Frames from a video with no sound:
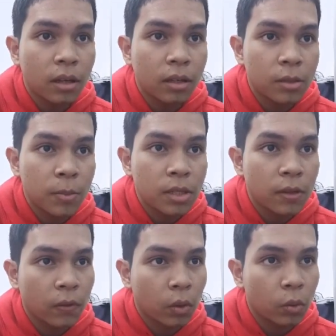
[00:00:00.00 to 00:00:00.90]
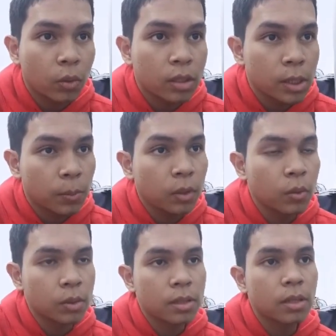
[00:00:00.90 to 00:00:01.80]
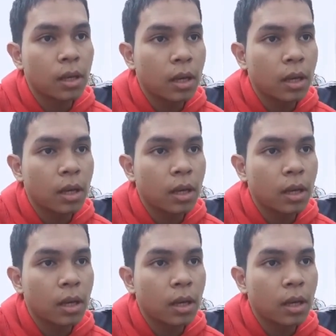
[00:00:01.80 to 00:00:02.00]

expensive good with cheaper goods.